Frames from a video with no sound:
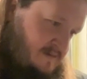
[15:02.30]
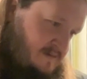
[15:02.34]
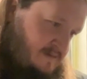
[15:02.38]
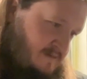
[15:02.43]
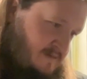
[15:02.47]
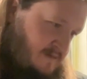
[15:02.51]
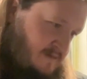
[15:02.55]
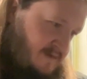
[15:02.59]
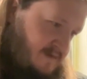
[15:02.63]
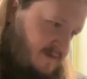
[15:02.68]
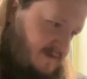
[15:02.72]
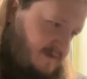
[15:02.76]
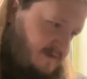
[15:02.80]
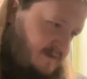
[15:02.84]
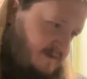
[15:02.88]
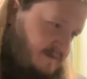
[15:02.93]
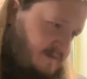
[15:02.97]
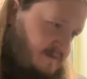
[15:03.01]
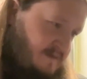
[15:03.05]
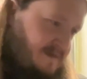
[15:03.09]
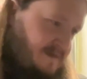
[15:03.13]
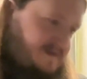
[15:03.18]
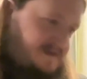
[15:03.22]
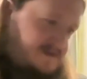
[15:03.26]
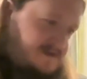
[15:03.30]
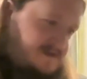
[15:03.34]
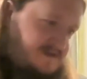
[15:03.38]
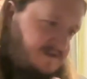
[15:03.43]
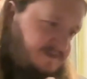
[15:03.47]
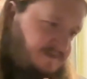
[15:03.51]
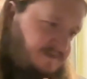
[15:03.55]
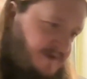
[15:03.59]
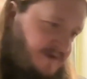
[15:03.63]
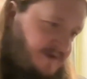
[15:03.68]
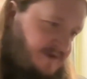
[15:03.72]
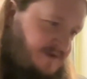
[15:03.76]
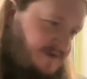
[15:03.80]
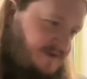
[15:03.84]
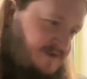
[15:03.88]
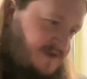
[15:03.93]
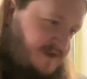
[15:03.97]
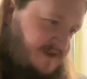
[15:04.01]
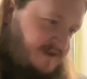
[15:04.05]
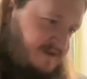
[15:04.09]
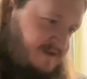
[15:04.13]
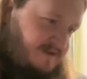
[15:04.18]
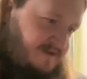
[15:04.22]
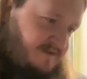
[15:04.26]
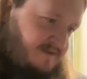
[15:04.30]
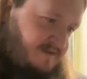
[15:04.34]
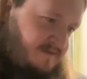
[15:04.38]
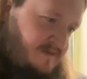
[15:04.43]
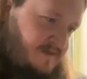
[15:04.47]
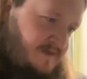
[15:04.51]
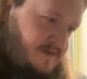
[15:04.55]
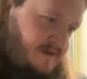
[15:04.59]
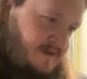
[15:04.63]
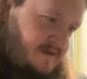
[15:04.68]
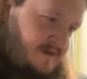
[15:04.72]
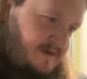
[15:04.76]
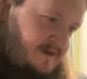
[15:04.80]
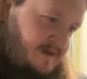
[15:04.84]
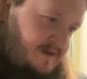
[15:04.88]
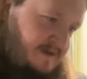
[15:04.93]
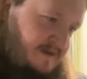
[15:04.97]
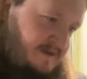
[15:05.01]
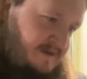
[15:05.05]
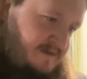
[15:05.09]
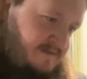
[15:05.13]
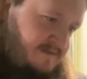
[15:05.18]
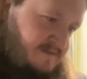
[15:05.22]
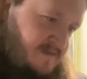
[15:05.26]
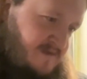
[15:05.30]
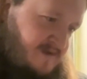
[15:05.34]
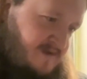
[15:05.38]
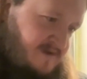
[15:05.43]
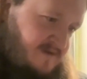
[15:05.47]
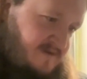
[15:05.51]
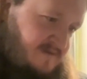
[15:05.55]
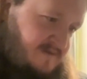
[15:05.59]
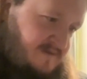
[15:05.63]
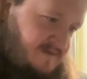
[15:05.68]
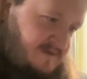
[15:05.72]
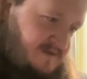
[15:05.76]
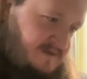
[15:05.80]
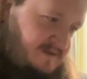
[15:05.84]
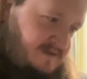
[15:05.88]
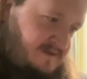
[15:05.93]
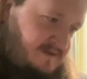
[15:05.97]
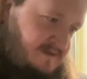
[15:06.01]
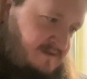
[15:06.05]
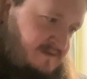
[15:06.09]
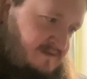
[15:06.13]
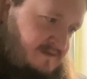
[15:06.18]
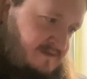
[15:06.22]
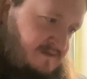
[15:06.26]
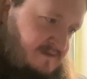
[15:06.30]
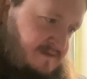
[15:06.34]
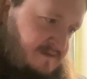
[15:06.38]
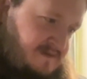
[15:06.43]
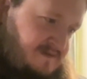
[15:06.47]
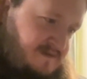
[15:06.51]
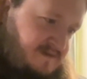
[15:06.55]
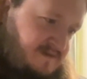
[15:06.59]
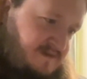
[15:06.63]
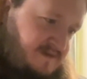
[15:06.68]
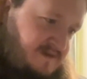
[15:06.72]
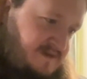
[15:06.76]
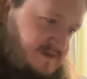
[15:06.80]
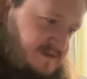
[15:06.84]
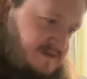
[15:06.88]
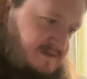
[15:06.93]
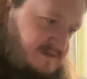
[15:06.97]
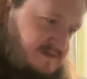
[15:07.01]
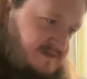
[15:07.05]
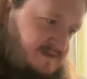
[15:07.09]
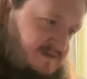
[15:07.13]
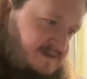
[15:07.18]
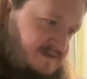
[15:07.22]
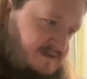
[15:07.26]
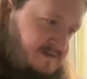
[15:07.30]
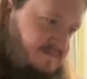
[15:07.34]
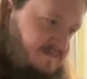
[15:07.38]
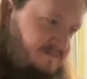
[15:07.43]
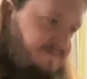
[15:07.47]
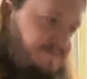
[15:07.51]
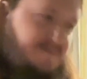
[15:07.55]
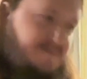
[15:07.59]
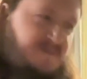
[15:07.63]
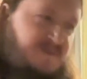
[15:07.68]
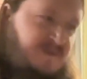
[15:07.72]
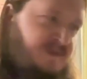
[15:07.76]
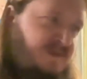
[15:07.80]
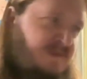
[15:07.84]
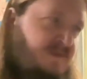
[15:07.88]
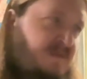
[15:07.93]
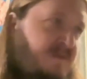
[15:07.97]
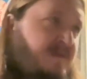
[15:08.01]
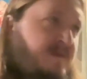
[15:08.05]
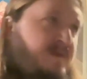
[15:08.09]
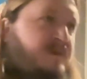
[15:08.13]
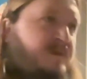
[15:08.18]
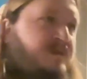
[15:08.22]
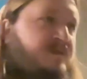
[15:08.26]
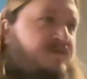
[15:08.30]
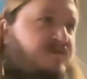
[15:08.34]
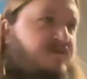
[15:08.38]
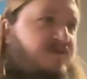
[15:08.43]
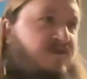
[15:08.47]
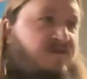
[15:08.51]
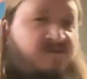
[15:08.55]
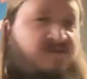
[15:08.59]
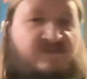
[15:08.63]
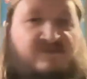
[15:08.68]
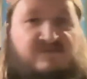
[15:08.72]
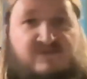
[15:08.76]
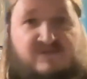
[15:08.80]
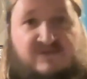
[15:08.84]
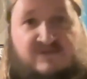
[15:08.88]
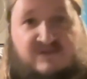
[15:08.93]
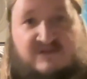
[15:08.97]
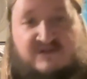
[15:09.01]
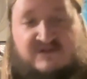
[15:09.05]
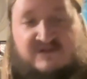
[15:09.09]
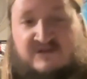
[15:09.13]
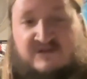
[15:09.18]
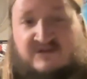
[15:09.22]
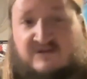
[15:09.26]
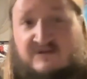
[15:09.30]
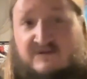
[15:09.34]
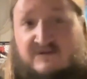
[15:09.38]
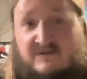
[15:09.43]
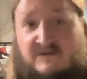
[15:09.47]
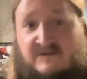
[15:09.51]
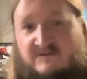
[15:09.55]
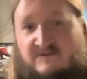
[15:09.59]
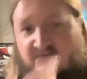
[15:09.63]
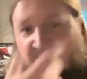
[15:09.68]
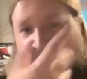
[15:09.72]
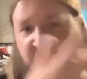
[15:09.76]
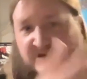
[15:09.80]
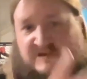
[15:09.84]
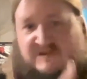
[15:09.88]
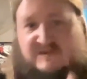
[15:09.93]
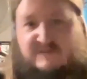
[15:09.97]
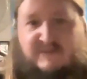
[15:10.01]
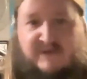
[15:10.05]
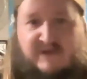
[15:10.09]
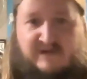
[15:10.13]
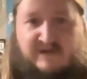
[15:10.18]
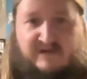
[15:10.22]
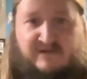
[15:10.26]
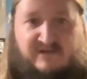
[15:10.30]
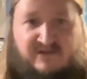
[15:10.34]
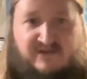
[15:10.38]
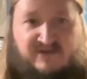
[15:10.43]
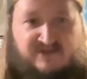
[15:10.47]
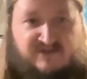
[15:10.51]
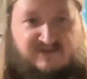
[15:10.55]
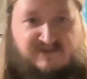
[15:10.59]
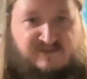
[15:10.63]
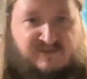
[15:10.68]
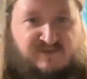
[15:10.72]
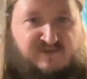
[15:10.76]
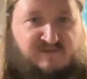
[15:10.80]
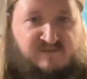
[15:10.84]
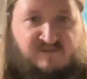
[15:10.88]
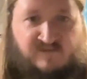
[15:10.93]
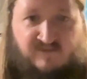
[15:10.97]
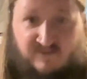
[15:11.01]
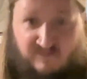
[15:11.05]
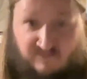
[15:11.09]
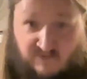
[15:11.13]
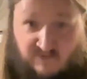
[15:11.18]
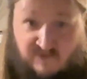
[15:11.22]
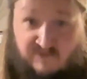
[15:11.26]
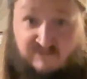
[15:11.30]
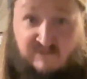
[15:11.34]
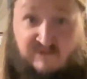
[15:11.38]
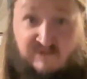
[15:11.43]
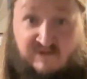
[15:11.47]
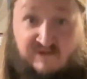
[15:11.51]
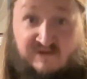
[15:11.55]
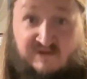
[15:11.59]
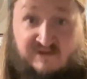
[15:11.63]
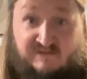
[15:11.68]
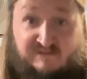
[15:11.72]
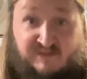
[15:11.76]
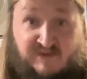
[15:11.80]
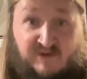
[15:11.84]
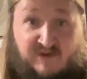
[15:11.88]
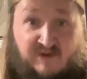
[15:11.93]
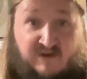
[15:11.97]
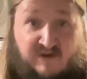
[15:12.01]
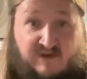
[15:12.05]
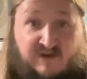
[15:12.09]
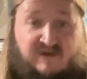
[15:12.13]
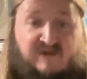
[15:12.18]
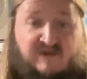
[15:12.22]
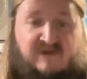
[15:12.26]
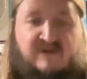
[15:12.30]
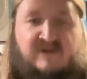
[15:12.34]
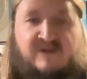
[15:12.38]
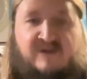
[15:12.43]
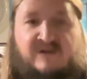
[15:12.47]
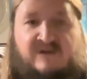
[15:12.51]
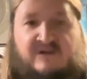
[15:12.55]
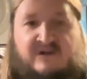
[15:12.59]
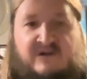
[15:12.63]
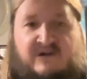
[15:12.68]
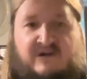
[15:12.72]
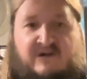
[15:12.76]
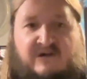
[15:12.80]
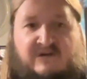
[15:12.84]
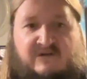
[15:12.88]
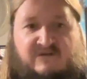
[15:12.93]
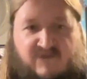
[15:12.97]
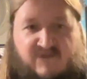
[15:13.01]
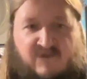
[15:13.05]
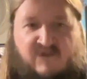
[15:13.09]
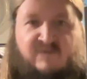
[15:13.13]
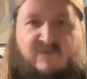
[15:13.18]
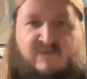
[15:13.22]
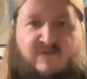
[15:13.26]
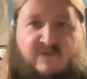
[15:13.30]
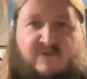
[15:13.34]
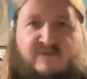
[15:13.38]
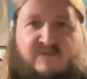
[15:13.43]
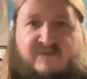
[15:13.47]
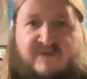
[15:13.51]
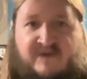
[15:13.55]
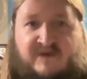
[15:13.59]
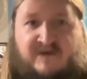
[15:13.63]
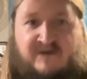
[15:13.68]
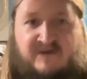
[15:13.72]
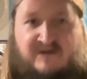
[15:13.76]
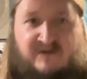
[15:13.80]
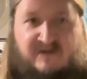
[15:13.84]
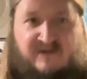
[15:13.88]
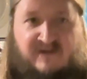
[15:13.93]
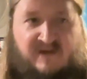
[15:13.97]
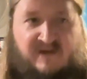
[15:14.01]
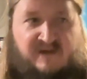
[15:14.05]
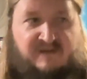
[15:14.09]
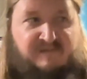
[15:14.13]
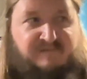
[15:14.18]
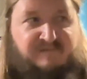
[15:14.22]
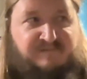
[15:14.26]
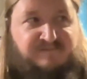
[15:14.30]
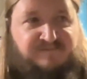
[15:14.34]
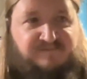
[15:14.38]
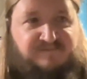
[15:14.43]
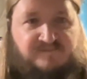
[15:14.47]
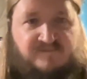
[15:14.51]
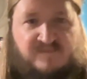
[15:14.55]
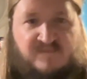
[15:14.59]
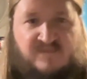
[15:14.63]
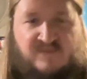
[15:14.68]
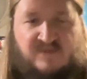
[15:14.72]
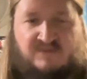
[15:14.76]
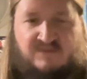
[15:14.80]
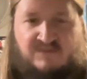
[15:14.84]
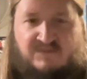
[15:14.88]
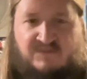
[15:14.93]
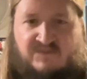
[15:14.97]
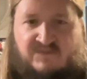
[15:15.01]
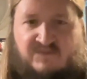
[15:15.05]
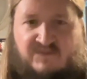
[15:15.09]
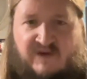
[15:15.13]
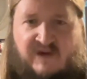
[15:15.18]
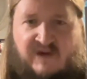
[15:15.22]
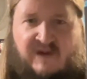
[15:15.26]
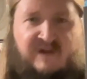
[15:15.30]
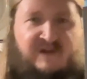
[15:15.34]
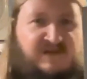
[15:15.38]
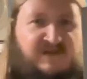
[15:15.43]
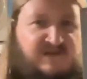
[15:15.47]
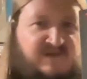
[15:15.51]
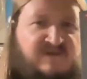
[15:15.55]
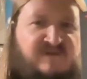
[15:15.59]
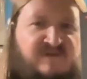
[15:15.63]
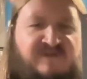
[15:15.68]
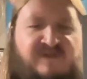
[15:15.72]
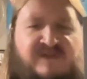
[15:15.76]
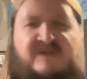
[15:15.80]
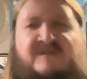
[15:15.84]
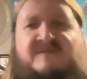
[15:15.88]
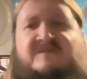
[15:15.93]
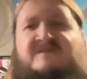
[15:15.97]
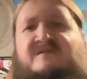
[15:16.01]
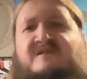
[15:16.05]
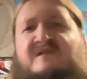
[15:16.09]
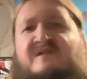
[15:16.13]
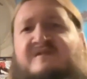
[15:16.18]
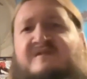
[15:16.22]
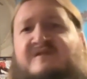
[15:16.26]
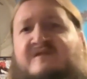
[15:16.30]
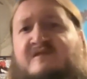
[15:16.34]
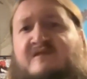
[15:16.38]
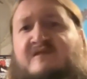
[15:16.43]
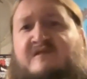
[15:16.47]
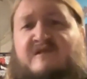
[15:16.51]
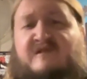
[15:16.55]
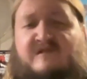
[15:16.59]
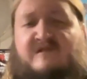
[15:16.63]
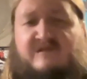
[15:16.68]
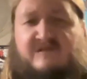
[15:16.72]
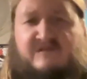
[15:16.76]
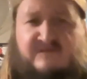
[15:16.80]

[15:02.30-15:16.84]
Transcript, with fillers: well, it got licensed by Shadow Kingdom Records in 2022, so got re-released with that splatter edition, but re- was released by Roadrunner back in the day. Any new fans, if you like,